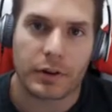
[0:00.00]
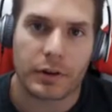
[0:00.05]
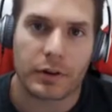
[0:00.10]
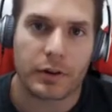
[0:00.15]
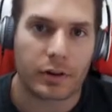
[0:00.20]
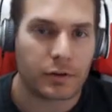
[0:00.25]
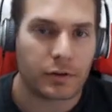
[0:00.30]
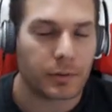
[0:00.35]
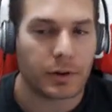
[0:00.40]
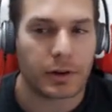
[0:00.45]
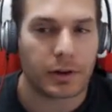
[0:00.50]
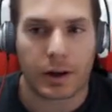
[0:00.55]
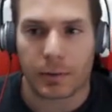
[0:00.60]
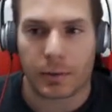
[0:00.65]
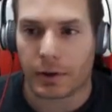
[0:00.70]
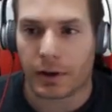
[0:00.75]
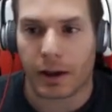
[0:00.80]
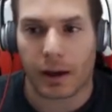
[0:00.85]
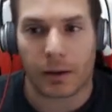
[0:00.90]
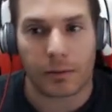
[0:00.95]
there's been a
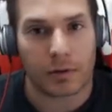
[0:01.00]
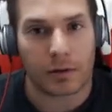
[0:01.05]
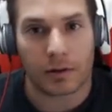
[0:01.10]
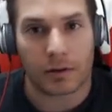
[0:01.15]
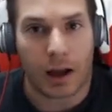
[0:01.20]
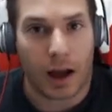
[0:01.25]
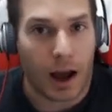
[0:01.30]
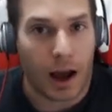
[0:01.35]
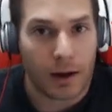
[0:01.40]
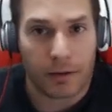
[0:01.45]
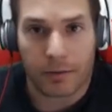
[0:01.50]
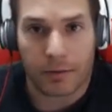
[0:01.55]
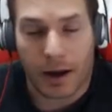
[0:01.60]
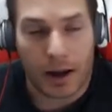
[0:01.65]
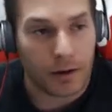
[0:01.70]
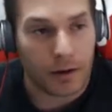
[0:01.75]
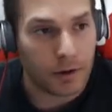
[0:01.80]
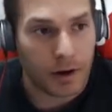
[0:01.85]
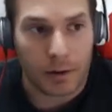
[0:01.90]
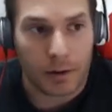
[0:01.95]
couple games I've
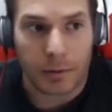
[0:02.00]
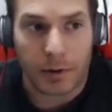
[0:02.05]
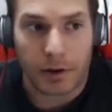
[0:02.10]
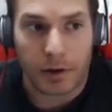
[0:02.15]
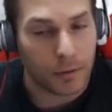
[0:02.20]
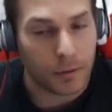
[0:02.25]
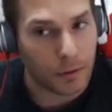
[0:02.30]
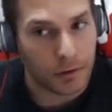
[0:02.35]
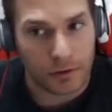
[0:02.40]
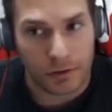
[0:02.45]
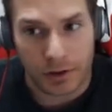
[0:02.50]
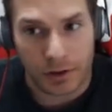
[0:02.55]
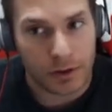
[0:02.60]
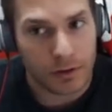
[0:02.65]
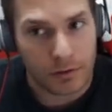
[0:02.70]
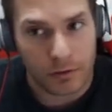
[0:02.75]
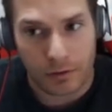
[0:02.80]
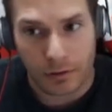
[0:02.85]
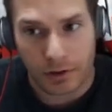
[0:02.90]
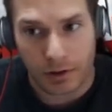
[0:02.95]
had Drowning Mirror Force, and
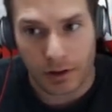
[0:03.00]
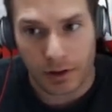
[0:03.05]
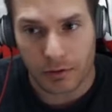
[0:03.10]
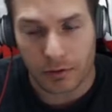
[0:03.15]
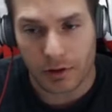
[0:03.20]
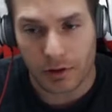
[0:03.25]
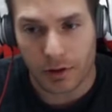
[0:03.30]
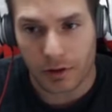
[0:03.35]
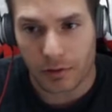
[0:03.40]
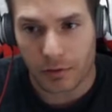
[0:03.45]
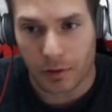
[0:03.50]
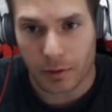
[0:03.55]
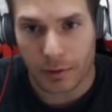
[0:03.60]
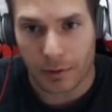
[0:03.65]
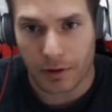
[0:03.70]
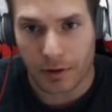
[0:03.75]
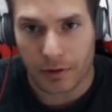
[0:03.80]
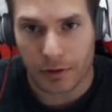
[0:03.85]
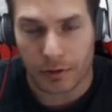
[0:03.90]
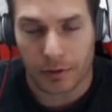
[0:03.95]
it's
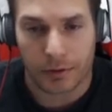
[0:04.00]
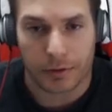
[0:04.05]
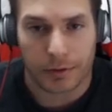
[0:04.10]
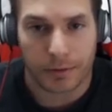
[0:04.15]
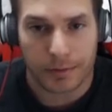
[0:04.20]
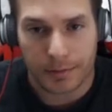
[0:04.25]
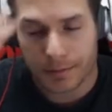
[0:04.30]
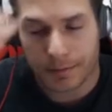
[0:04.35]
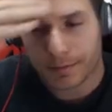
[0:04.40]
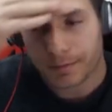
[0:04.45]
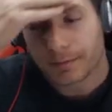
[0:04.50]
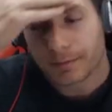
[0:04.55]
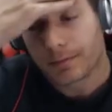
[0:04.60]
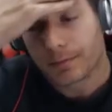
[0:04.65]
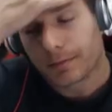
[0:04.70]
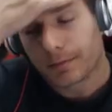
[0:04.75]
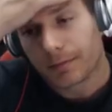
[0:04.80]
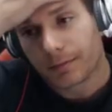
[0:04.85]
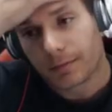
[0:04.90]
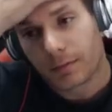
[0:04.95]
won me the duel.
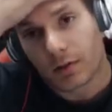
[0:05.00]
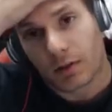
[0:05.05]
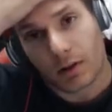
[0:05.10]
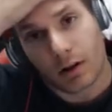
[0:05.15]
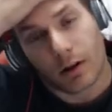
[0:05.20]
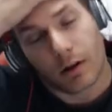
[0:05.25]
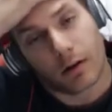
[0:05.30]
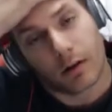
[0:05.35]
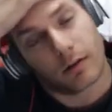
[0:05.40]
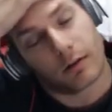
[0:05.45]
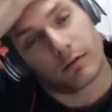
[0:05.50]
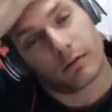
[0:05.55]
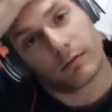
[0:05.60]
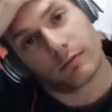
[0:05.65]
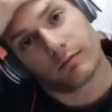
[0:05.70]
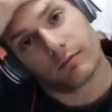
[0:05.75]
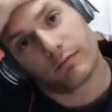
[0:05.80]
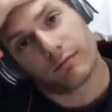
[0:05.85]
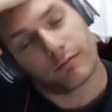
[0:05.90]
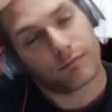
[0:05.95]
So,
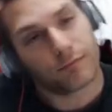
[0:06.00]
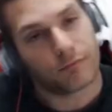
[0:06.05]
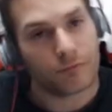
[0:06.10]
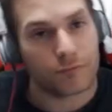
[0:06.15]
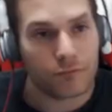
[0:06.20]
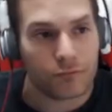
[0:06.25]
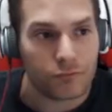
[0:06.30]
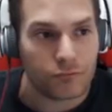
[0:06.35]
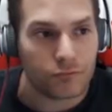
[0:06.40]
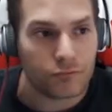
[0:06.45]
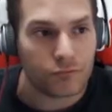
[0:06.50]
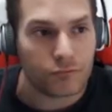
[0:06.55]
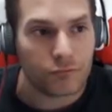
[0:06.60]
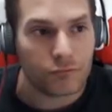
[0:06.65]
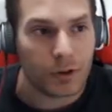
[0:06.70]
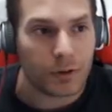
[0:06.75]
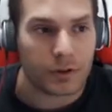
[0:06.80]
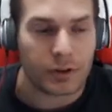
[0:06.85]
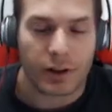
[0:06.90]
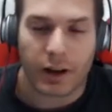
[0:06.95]

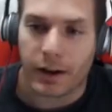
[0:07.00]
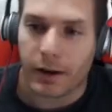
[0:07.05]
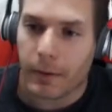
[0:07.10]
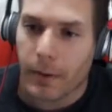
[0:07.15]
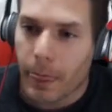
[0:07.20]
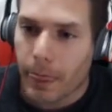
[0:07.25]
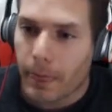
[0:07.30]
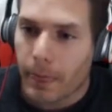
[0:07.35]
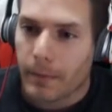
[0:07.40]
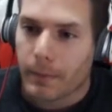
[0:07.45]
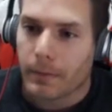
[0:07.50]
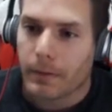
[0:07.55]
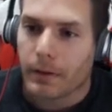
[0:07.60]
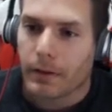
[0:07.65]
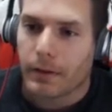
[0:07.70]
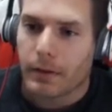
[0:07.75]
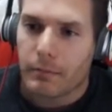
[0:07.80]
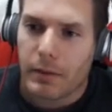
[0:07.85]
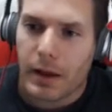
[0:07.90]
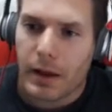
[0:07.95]
give or take.
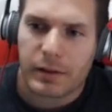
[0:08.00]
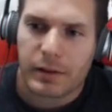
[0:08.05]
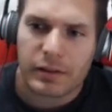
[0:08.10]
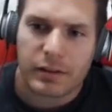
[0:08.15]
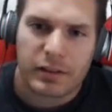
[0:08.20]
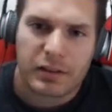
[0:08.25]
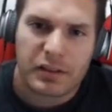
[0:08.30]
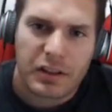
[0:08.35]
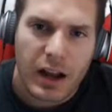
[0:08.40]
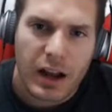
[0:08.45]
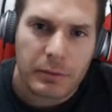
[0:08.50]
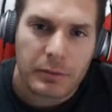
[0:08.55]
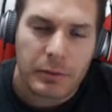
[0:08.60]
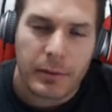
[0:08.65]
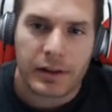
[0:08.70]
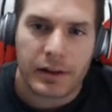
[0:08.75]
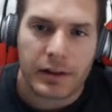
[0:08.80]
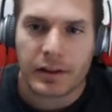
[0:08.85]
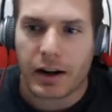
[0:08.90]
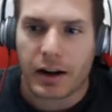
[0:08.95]
Maybe this isn't
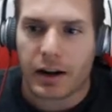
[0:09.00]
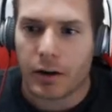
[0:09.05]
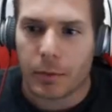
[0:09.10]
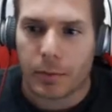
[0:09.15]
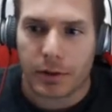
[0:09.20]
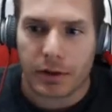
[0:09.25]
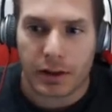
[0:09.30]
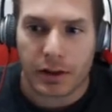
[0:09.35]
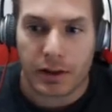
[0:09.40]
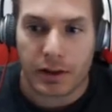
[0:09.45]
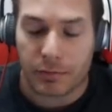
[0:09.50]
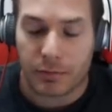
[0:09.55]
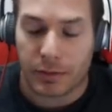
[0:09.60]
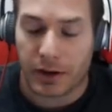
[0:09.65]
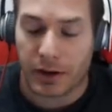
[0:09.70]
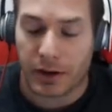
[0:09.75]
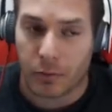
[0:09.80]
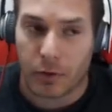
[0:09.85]
optimized. I don't know, but it's been